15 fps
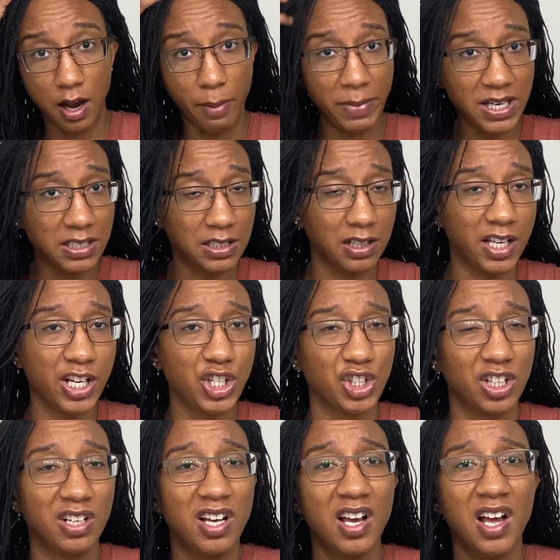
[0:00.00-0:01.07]

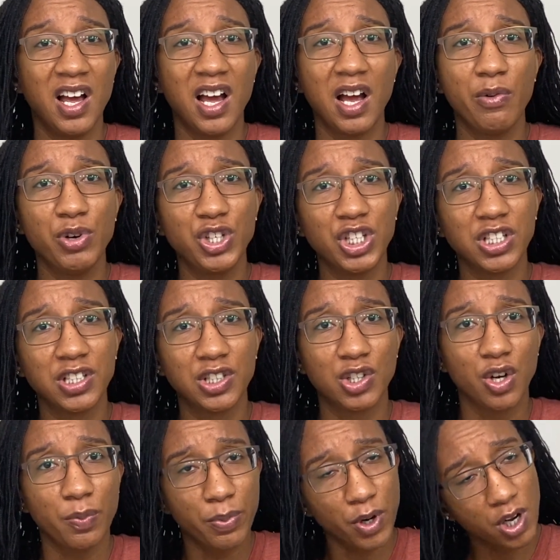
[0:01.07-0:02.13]
installation. It was just
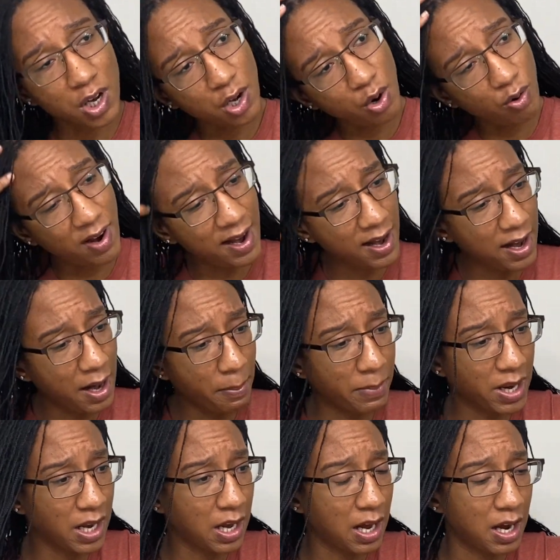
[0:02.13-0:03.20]
super annoying
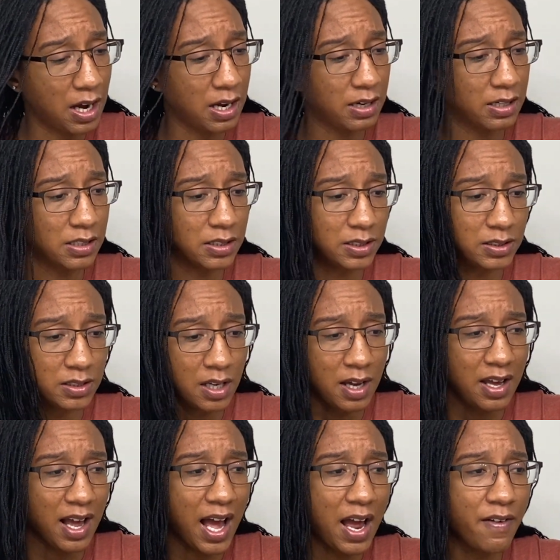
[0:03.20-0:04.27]
because
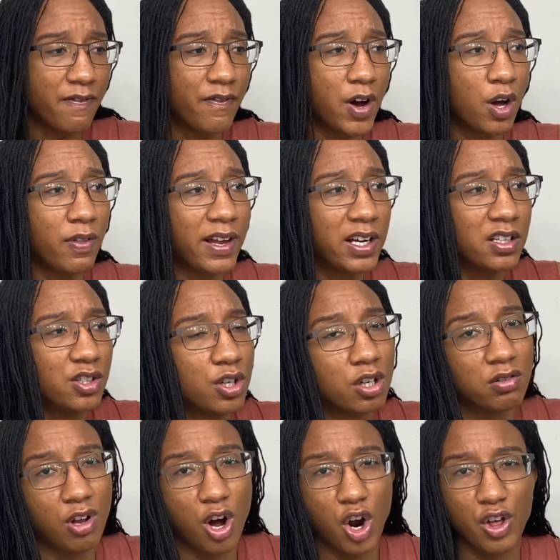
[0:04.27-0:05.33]
I felt like it took
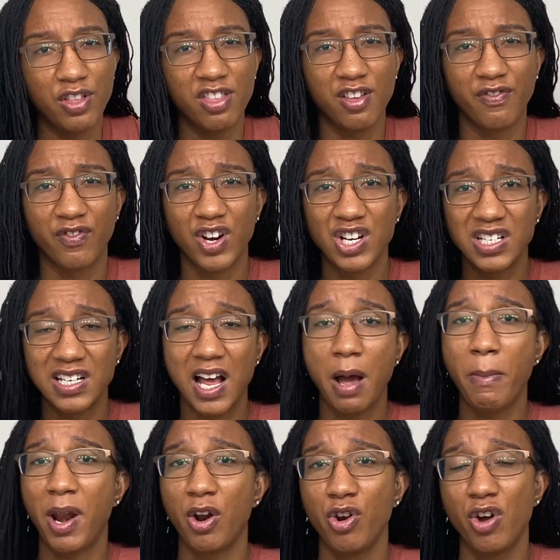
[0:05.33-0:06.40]
longer than the first time.
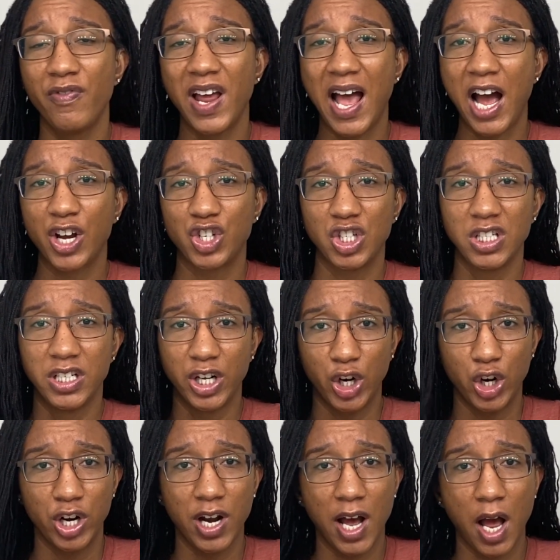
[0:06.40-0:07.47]
I don't know if it actually did
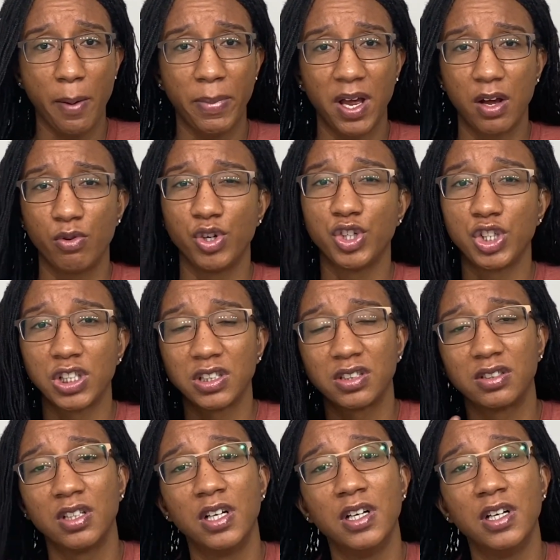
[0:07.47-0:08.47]
or not, but it was just